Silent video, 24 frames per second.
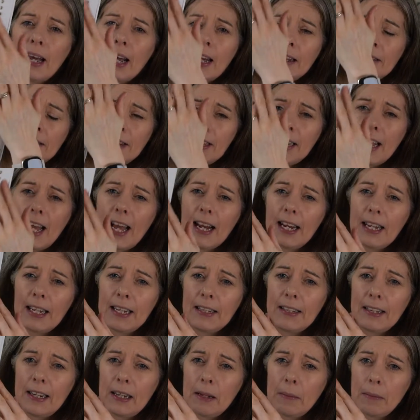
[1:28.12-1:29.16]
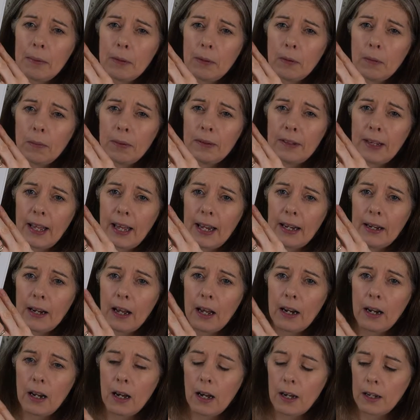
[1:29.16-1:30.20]
has the LED bulbs in.
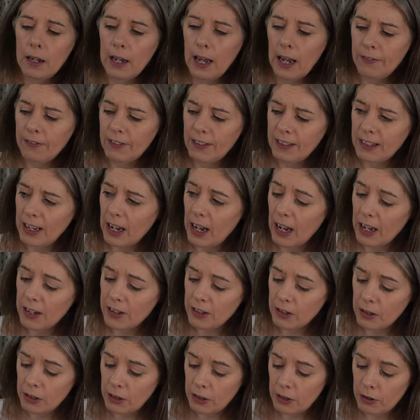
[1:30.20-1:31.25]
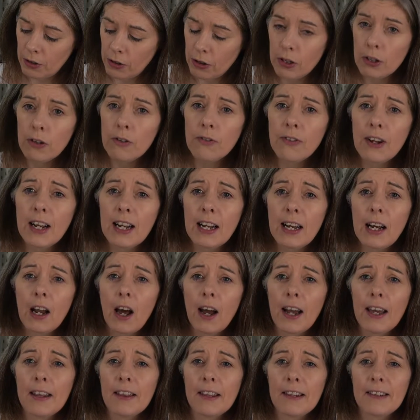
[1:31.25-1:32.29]
And I have to say, I do really
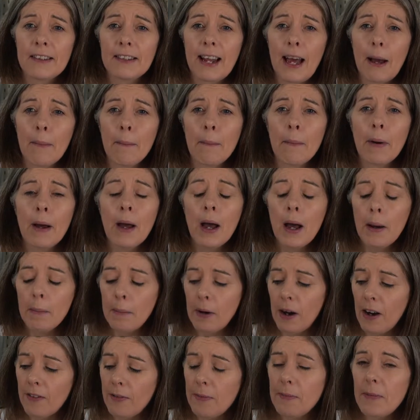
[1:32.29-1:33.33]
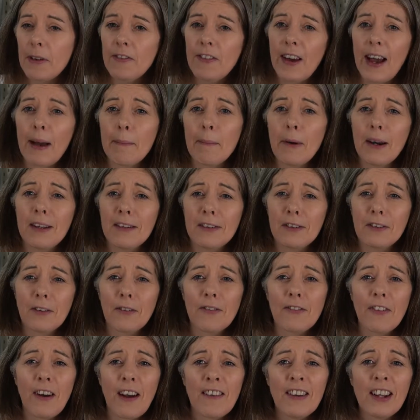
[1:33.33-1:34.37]
like this lamp, apart from the fact mine's
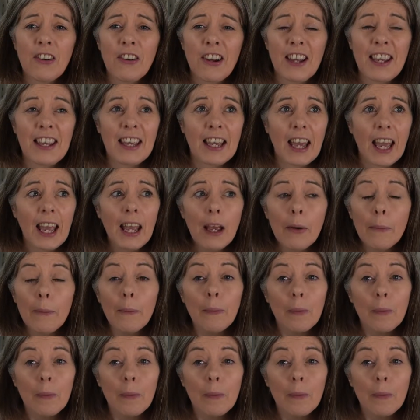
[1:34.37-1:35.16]
gone very creaky.